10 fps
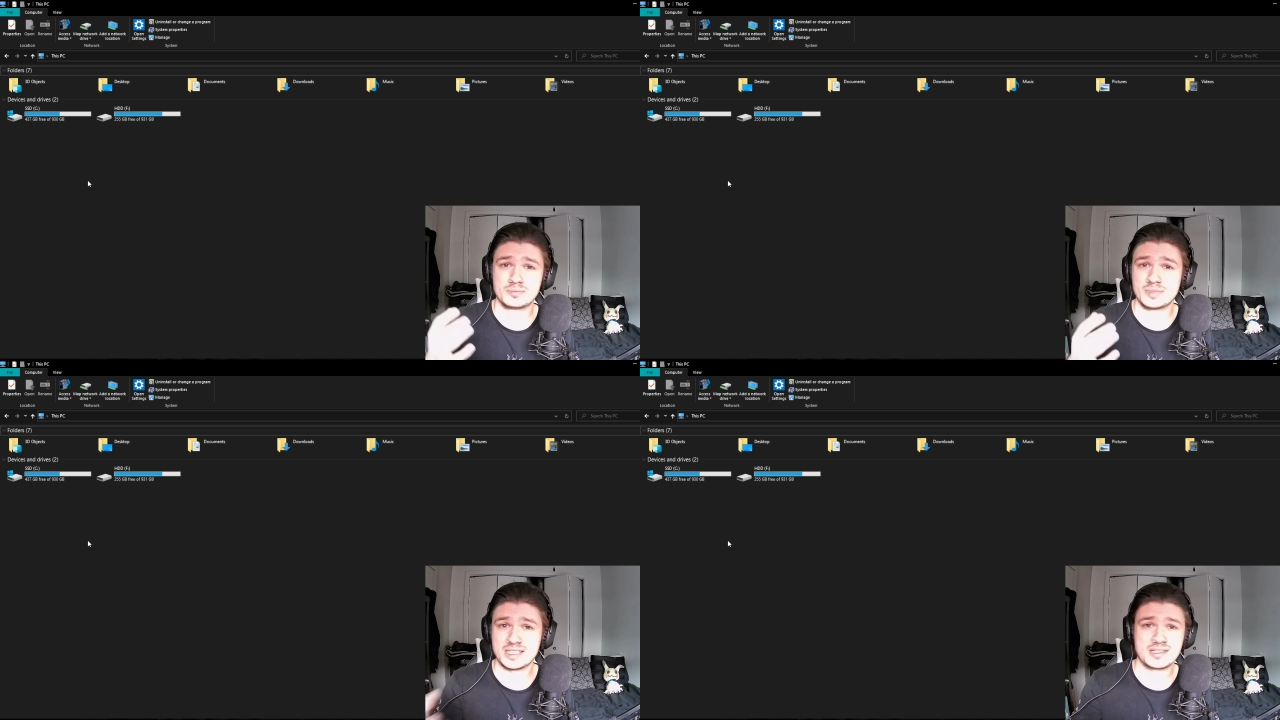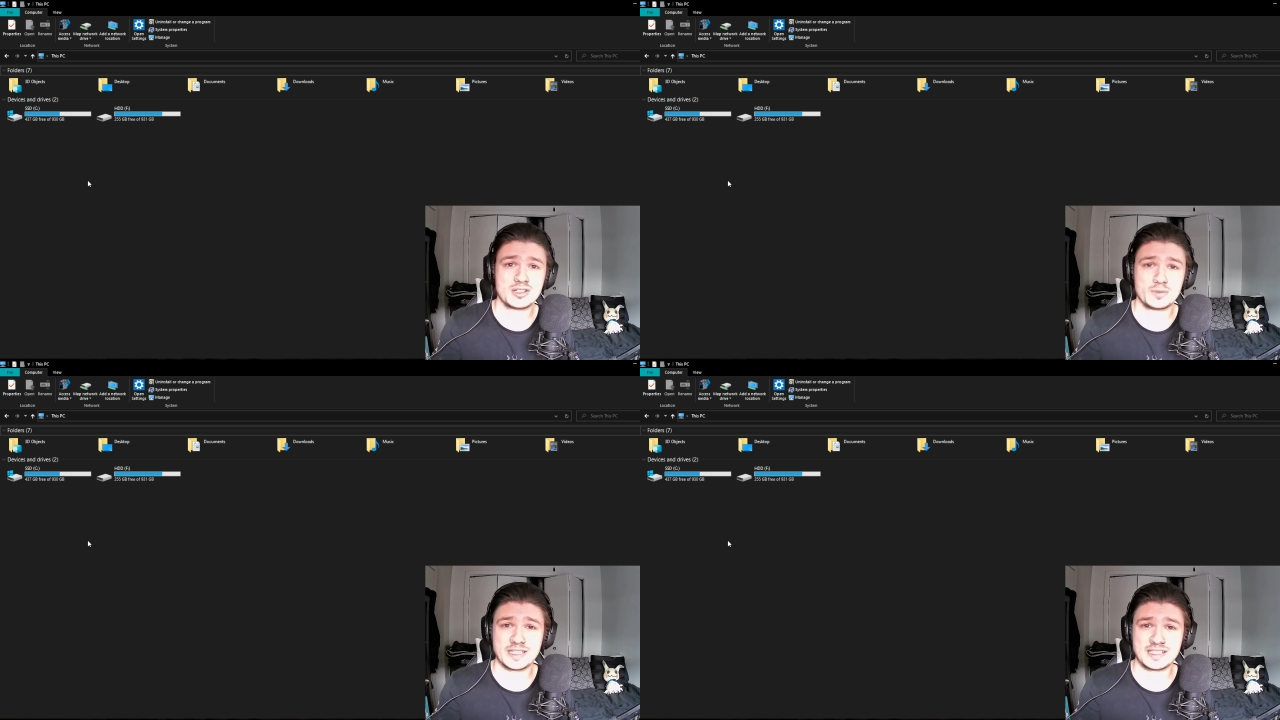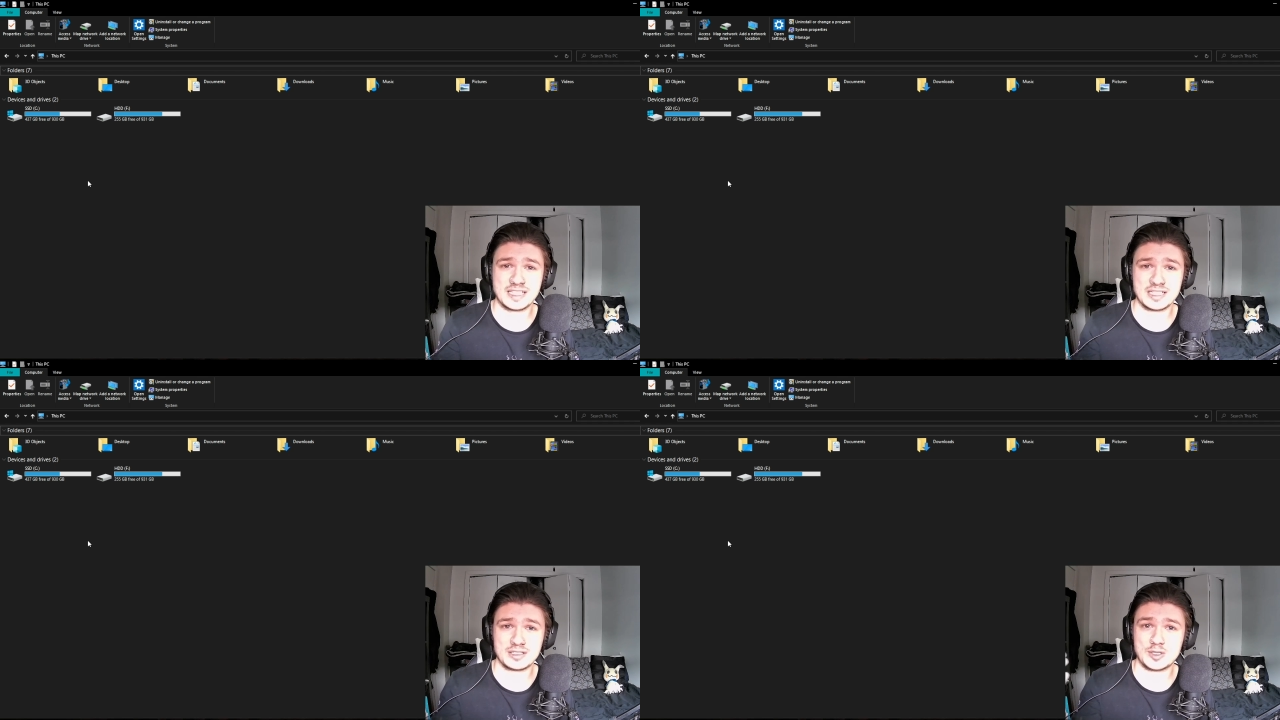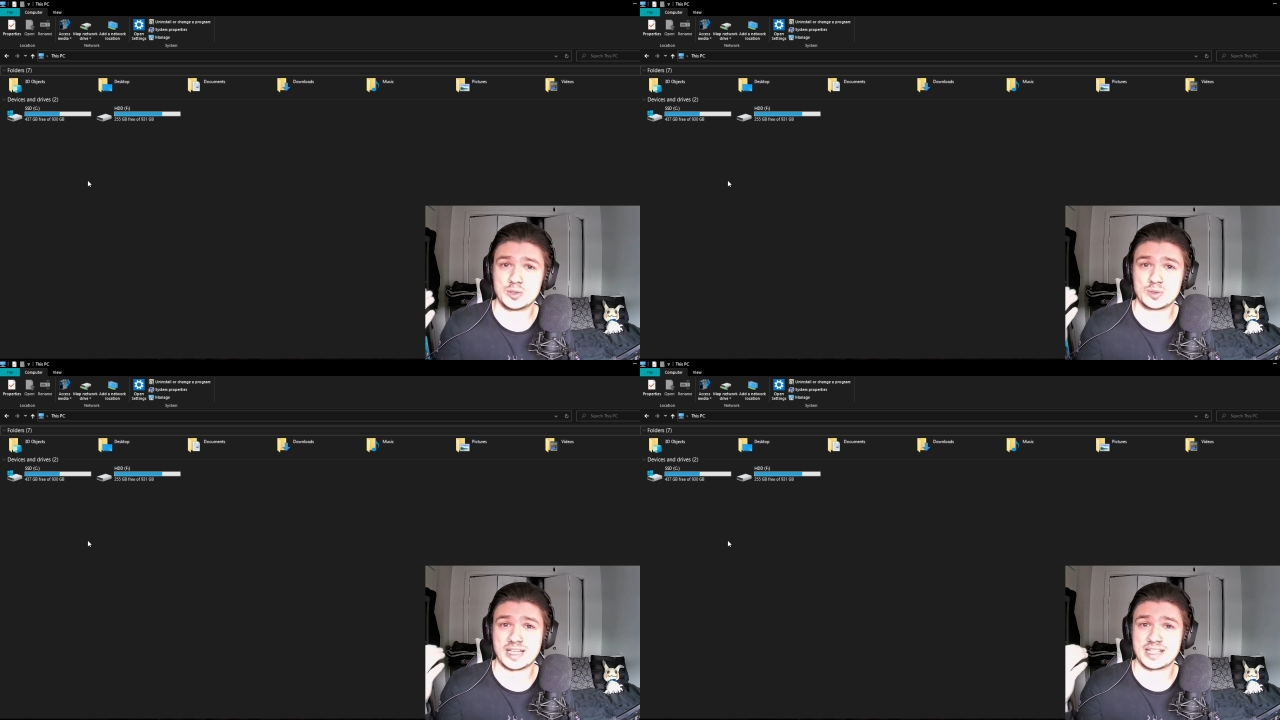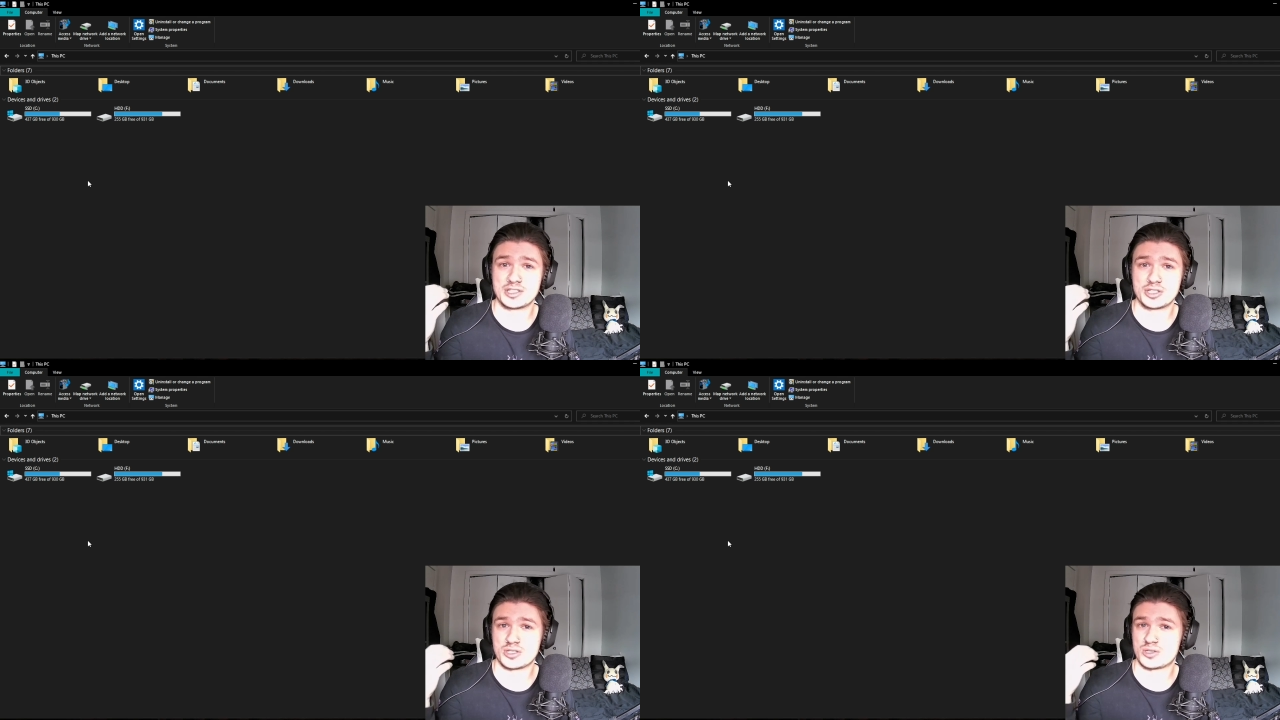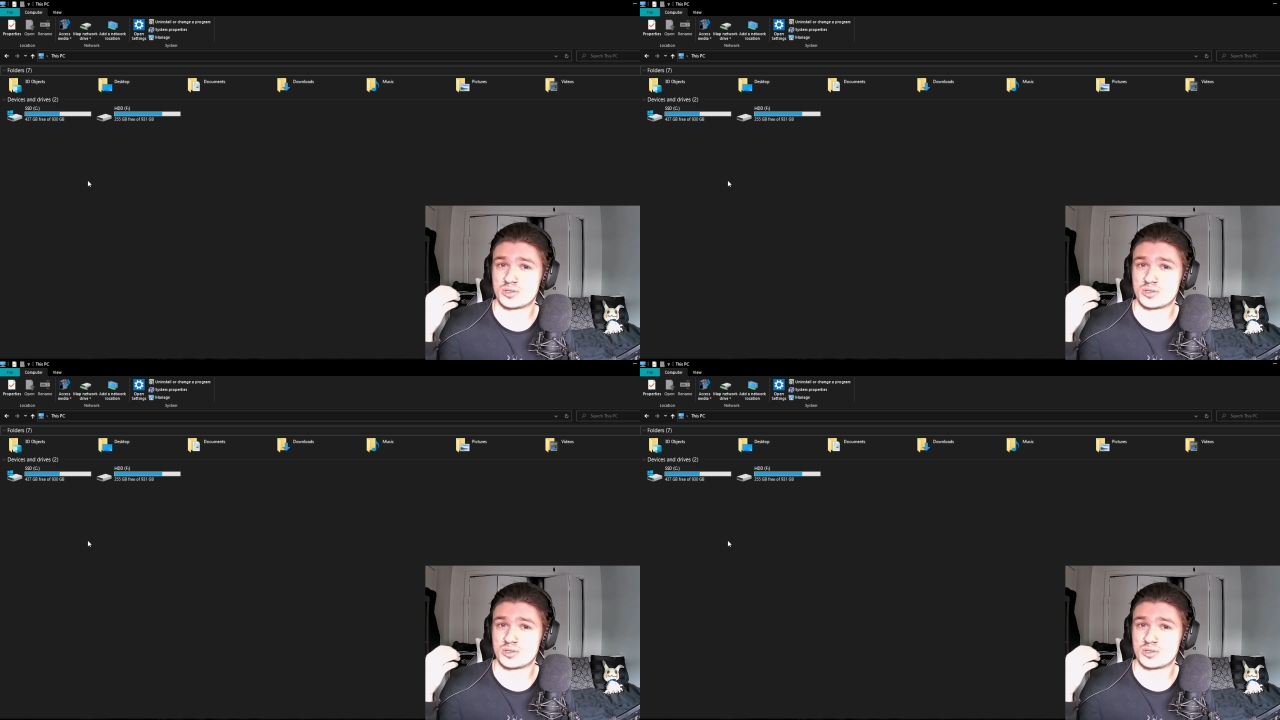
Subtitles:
it's no big deal. You can just